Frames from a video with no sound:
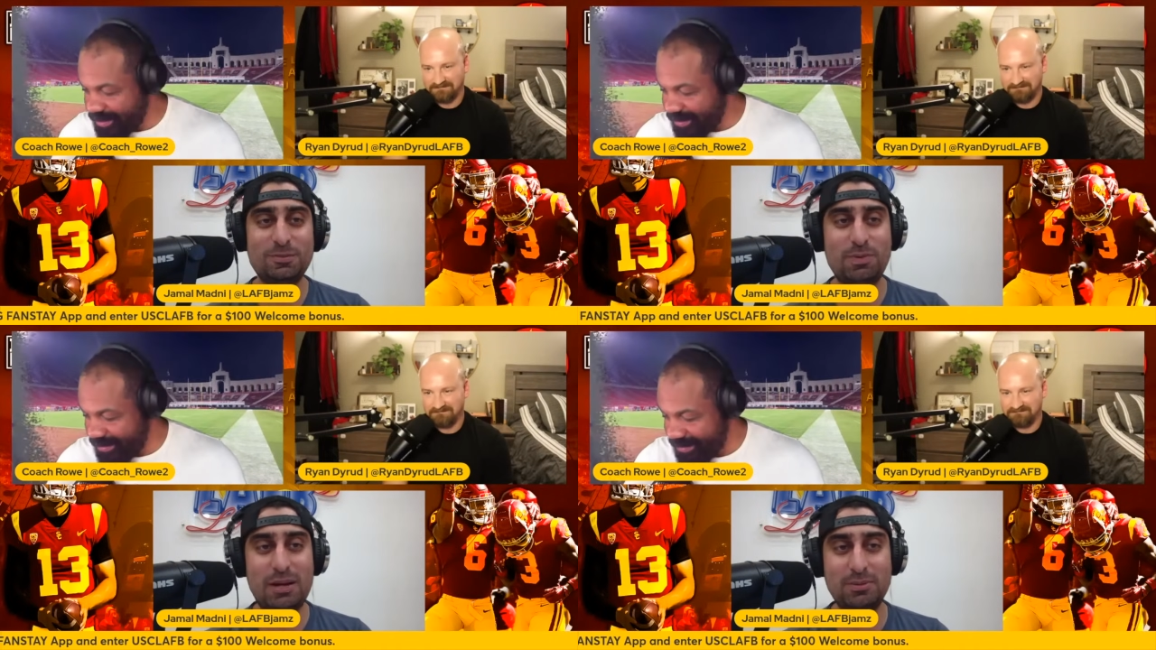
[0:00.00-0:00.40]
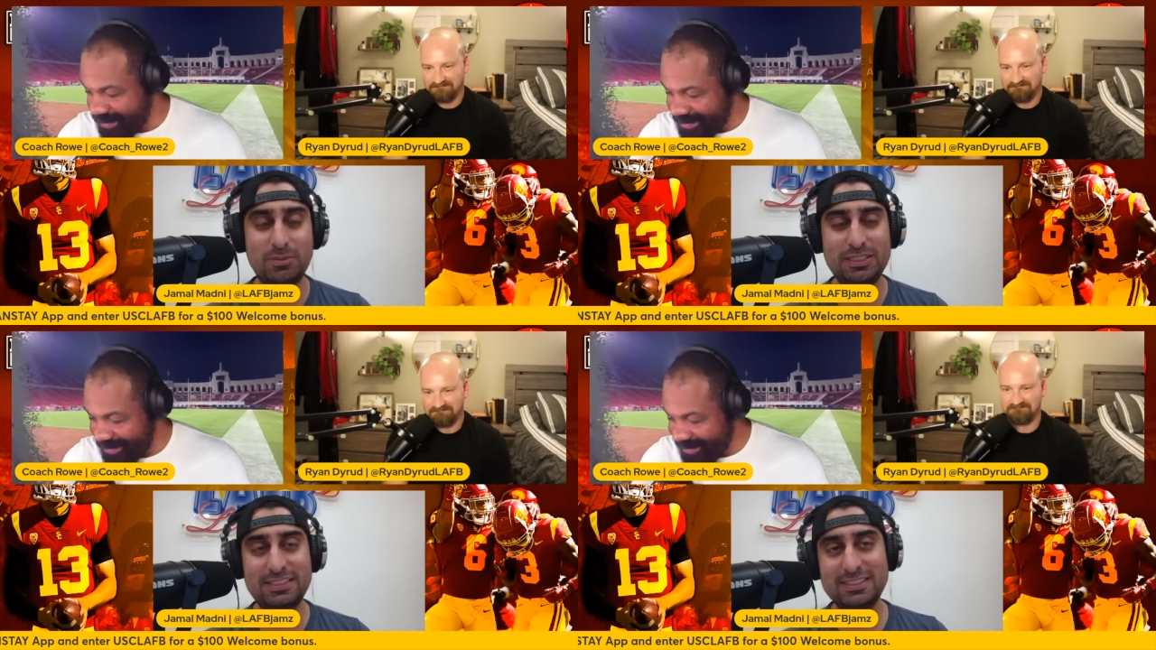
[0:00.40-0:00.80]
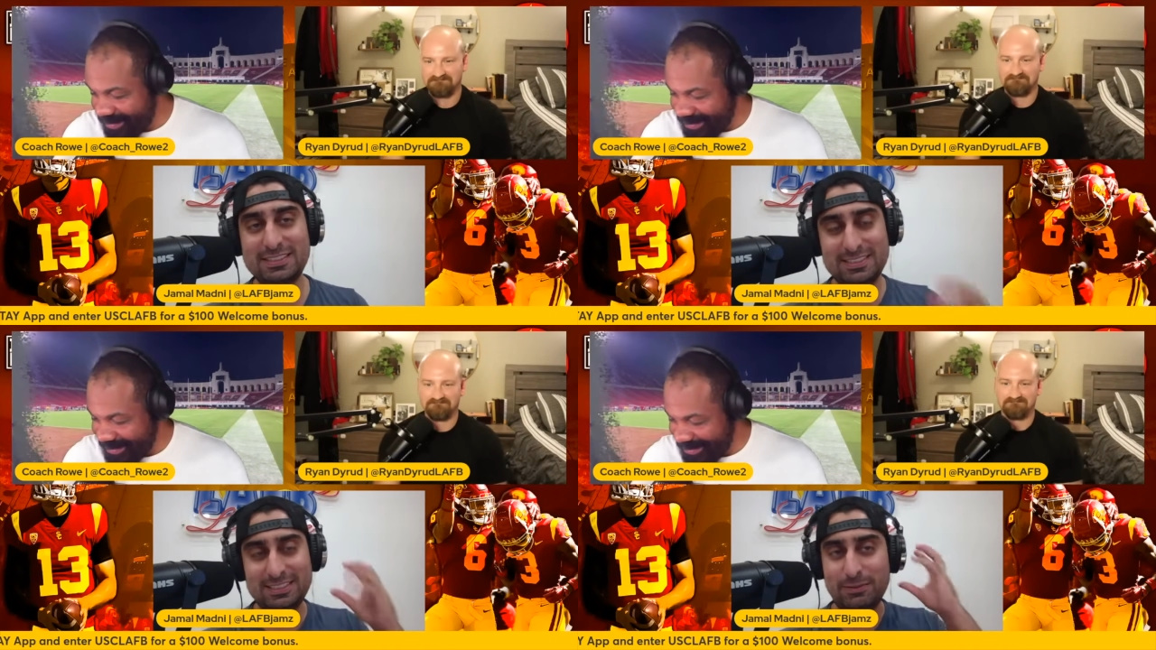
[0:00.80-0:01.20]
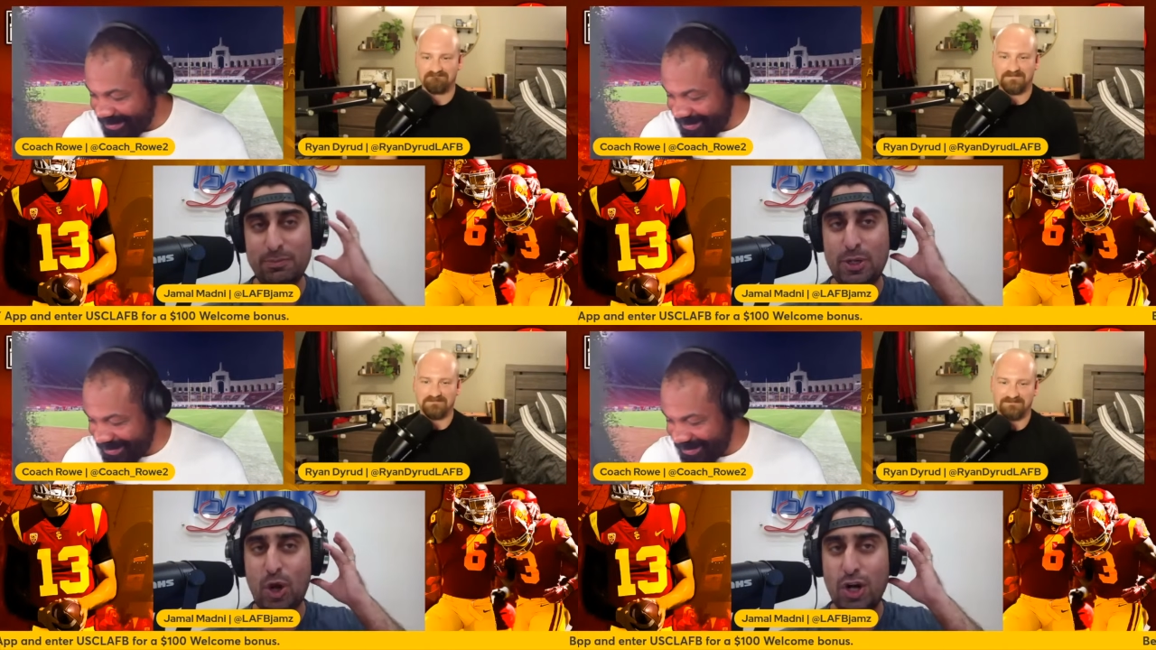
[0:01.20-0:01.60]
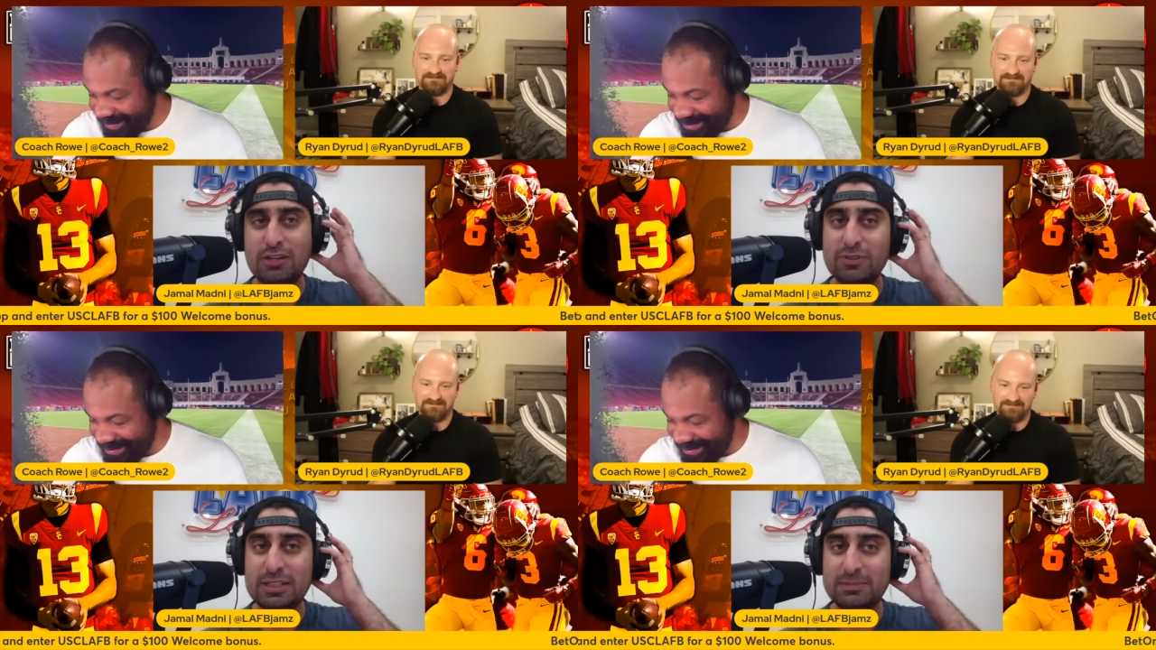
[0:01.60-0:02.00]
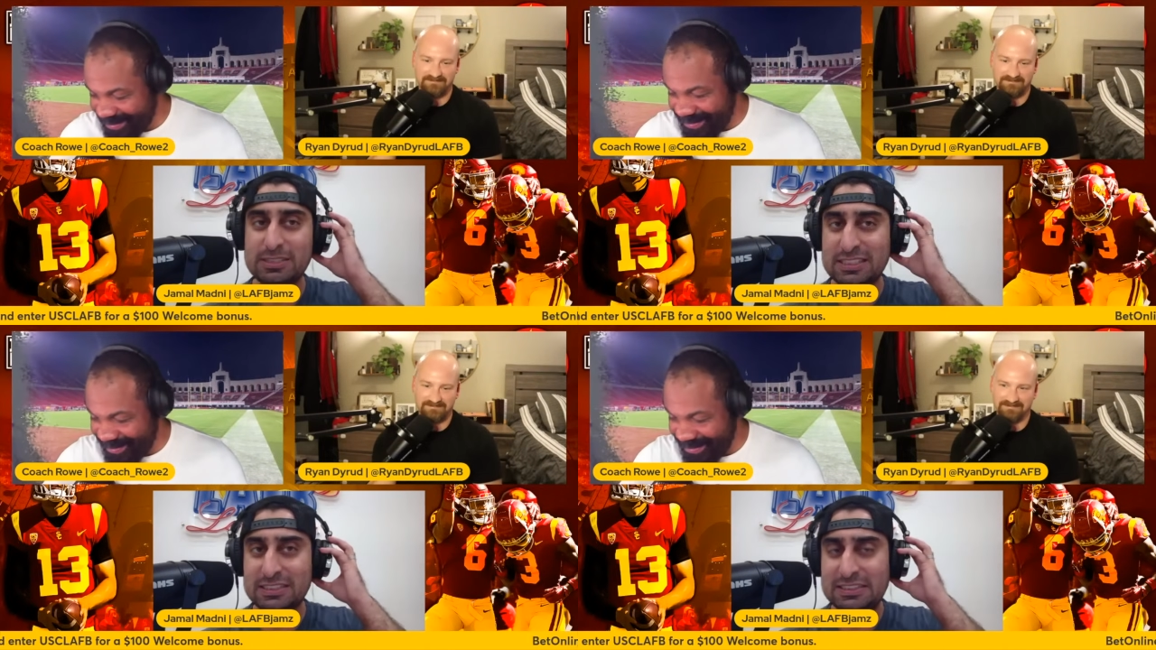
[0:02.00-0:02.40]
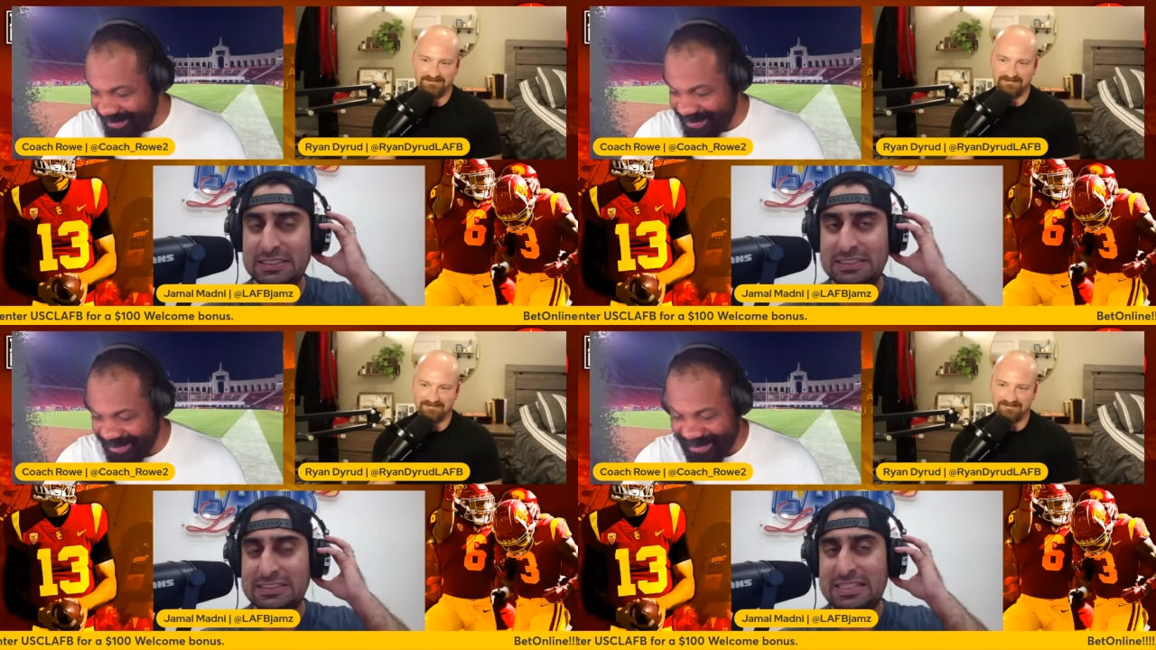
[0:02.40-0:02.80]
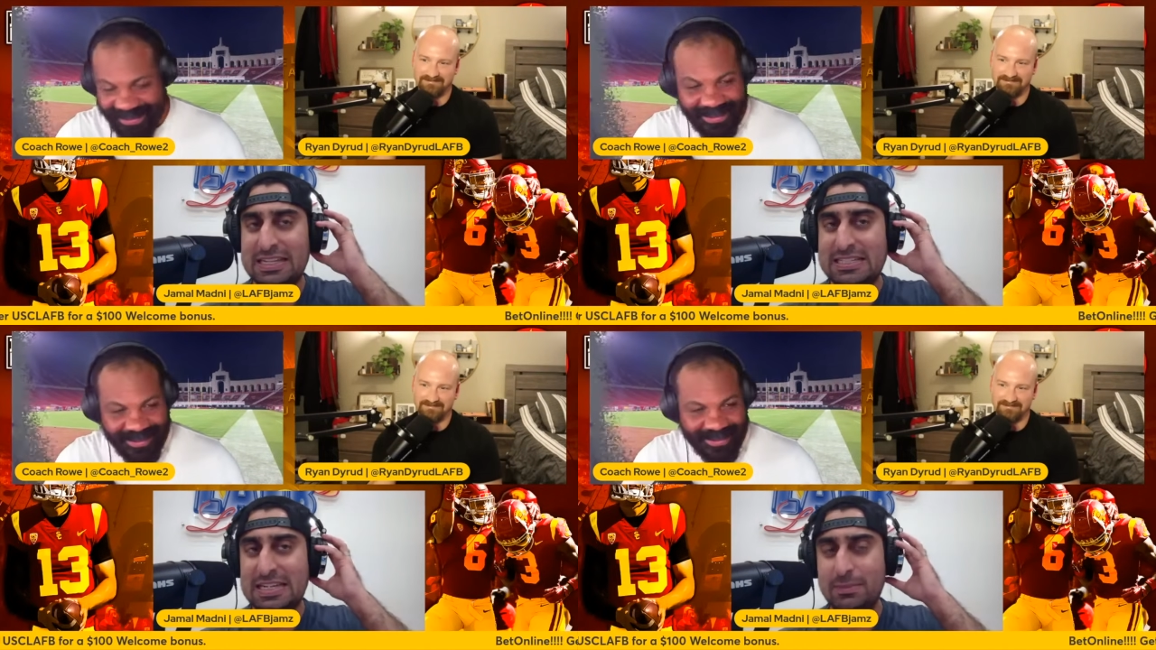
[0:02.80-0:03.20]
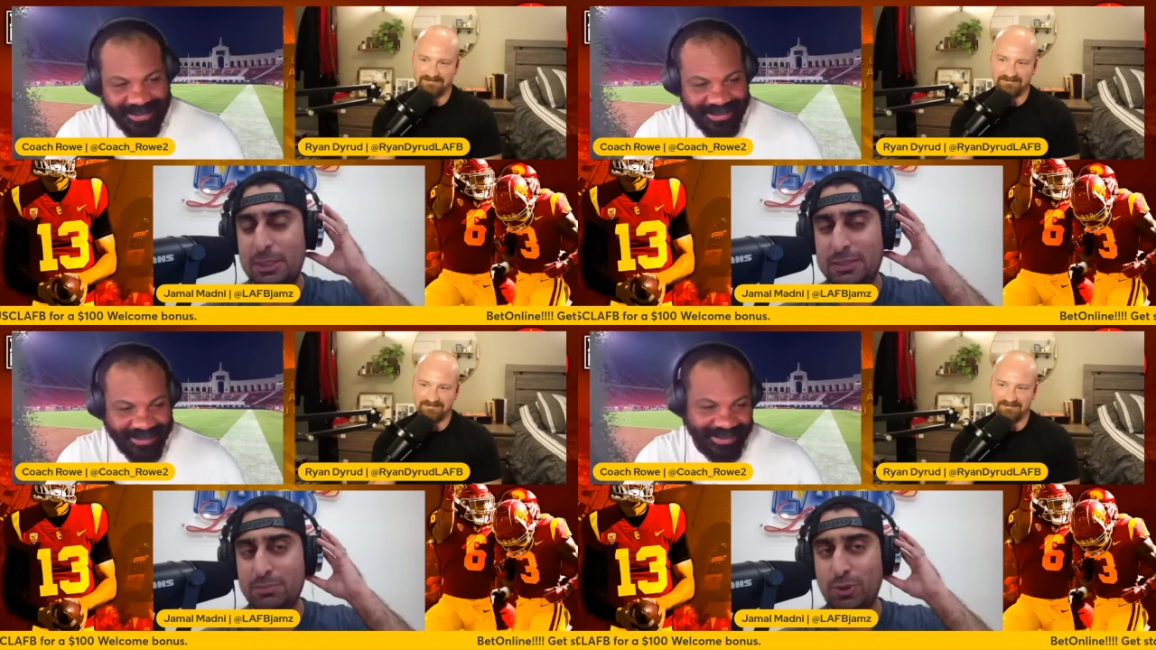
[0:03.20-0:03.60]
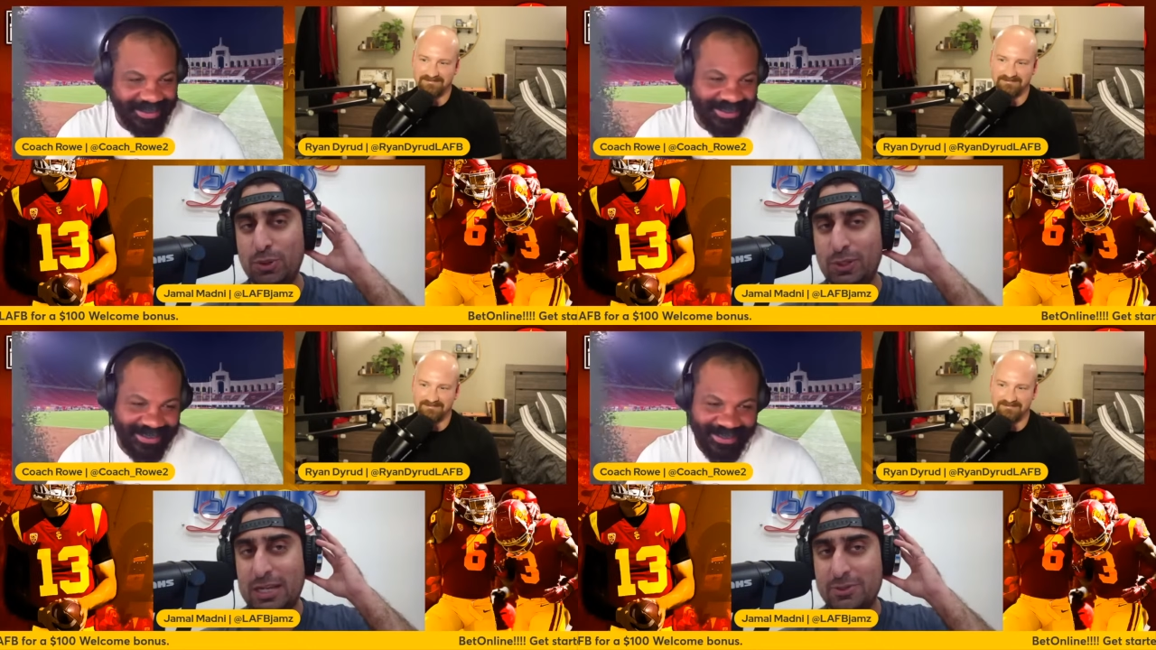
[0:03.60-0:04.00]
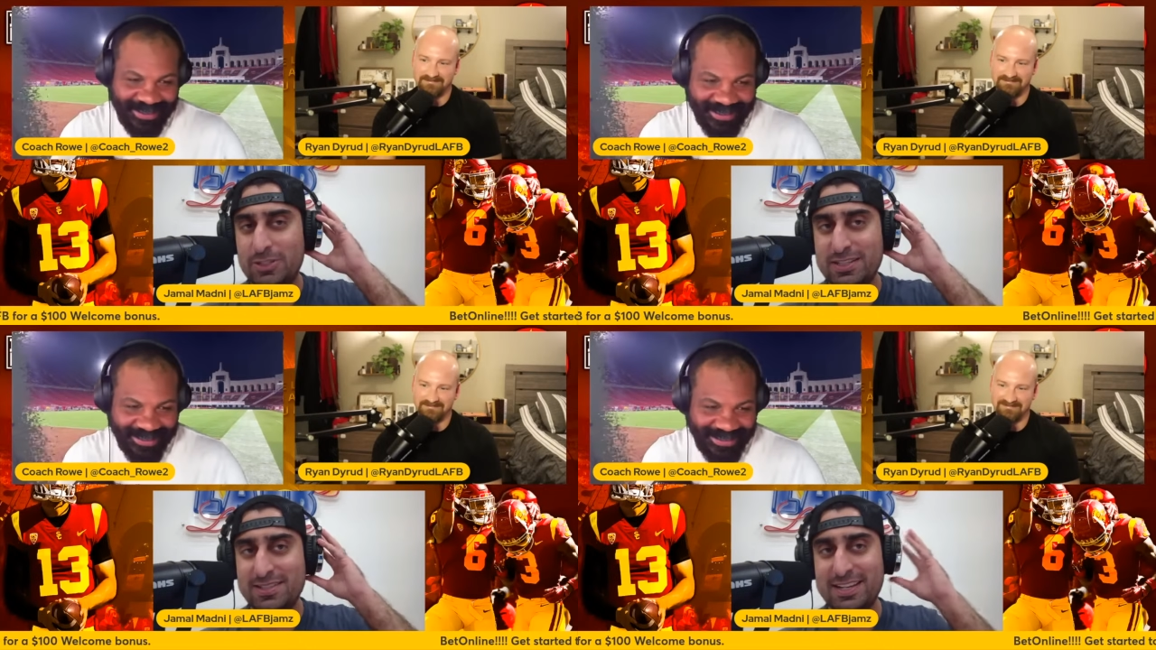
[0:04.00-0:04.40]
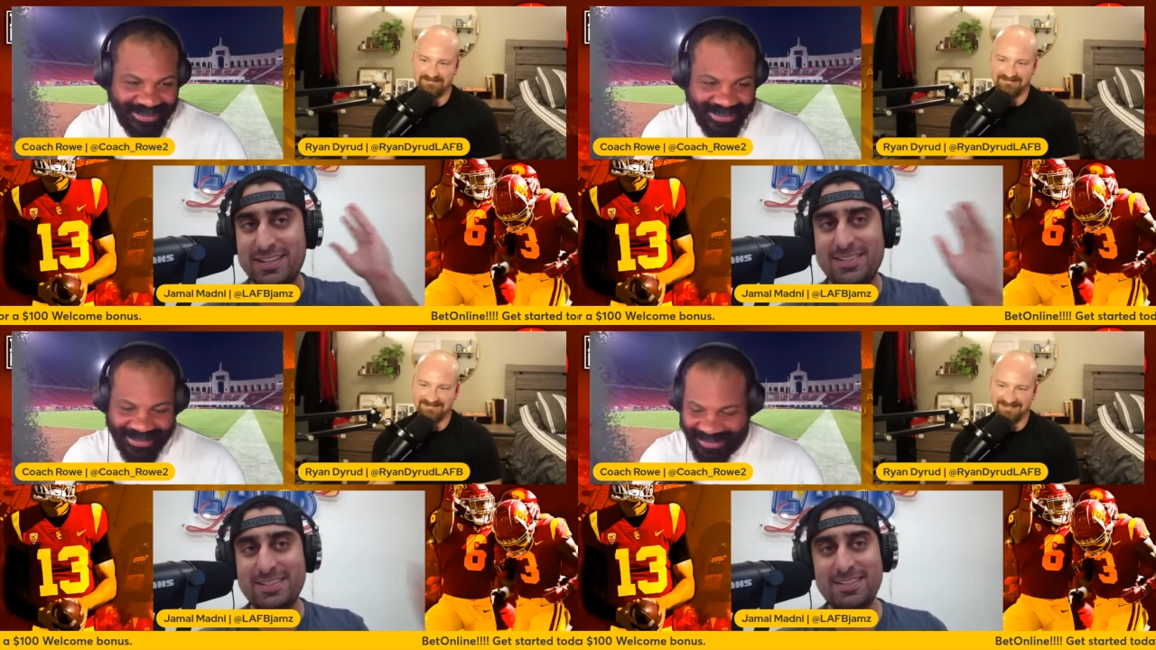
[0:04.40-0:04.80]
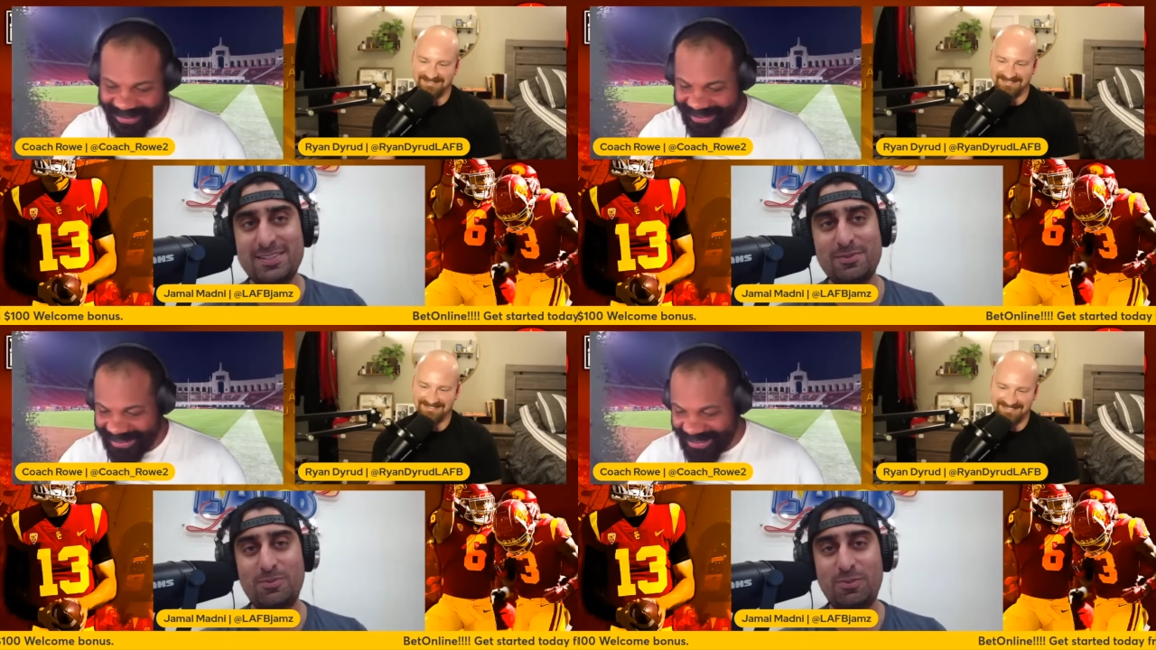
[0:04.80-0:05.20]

Speaker 1: who probably is it would be hard for him to get a table at Polo Lounge these days because